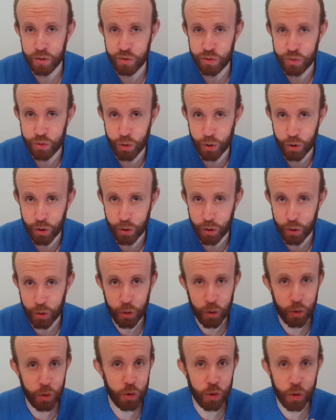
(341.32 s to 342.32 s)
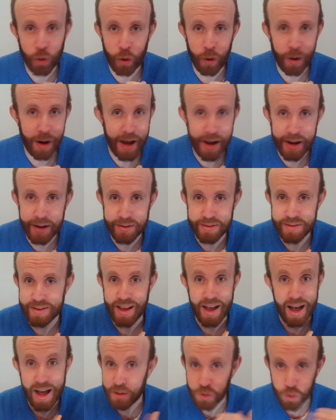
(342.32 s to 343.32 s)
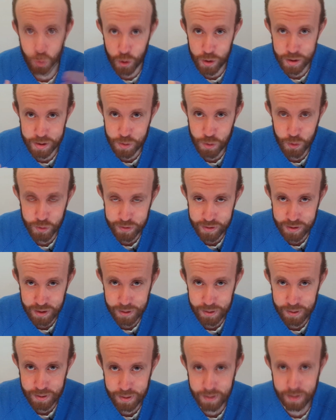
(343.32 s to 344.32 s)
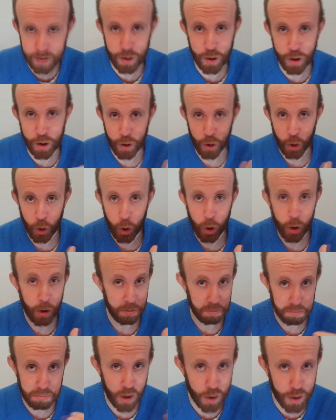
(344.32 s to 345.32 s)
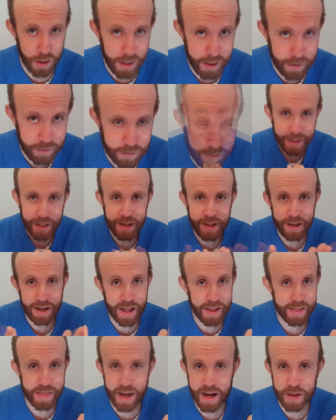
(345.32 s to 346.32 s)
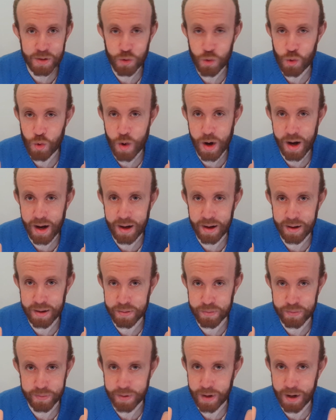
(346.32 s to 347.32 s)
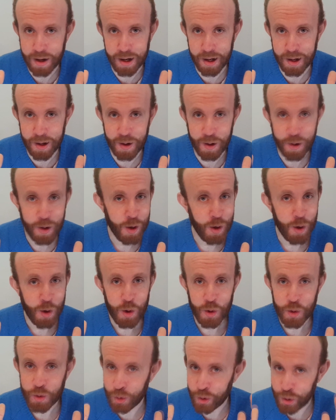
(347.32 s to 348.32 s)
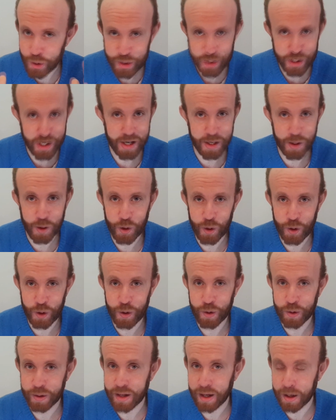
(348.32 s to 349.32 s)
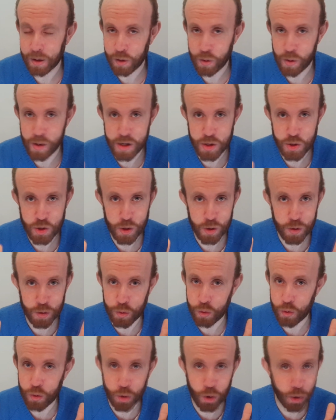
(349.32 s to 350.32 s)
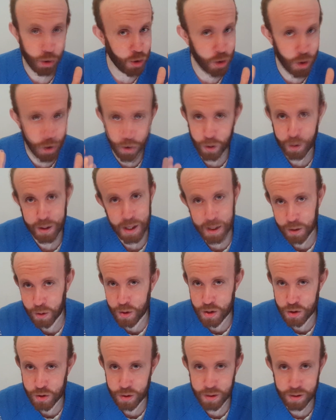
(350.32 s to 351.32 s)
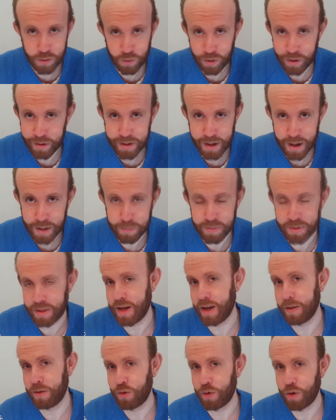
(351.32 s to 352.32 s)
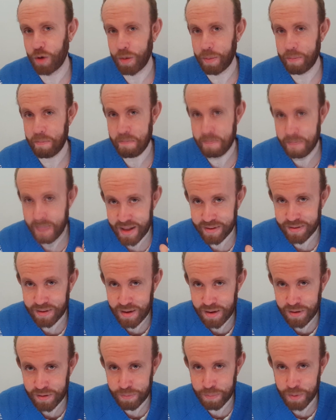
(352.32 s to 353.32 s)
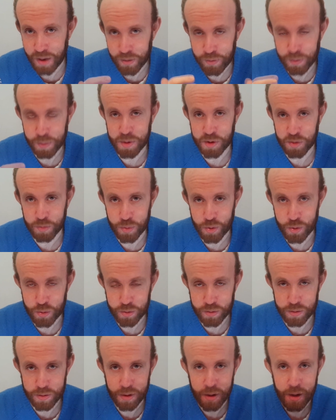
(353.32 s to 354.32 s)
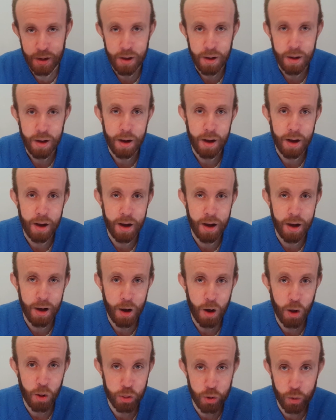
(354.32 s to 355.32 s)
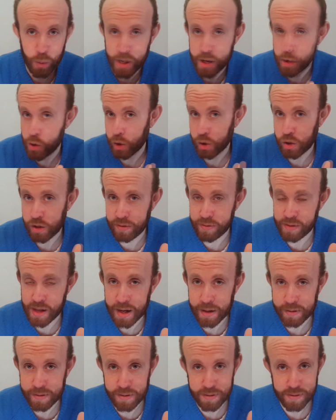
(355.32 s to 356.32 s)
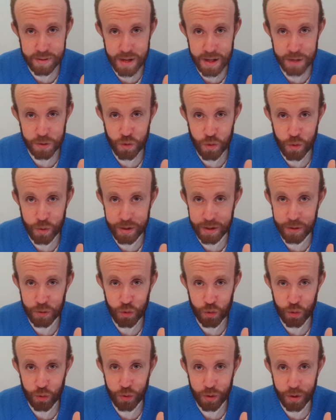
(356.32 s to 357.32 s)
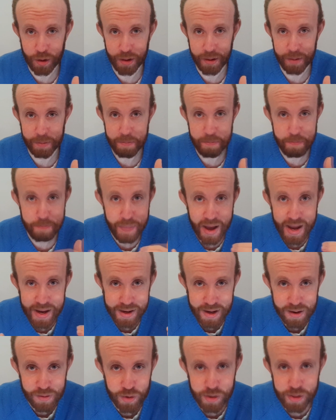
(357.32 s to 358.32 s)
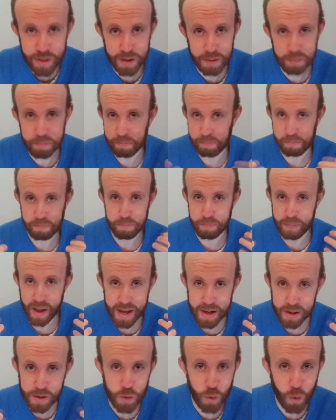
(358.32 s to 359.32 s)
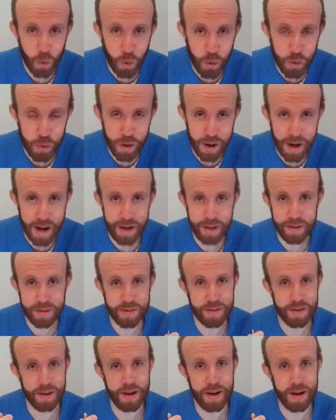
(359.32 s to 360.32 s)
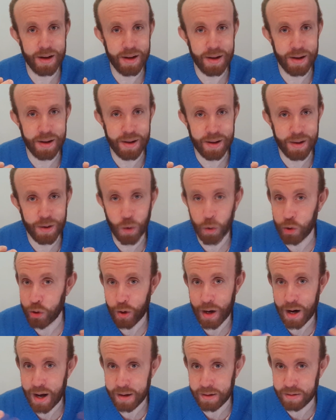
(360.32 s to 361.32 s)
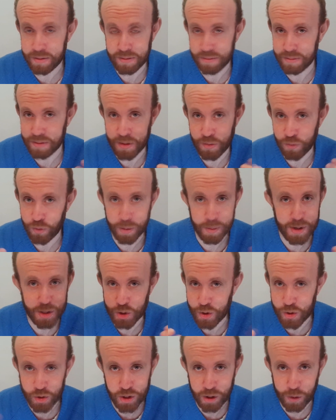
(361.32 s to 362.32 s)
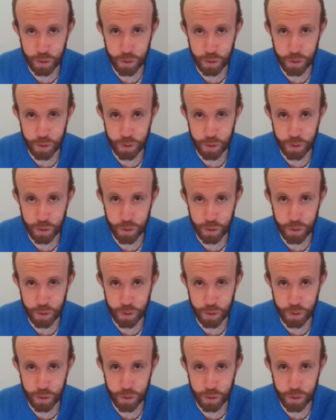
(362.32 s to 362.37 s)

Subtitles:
So no light at all in your scene, all unlit. Like that, you have no shadow calculation, no color calculation in real time. That's a massive performance boost. And the way you achieve that is that you need to bake everything, bake all the light information,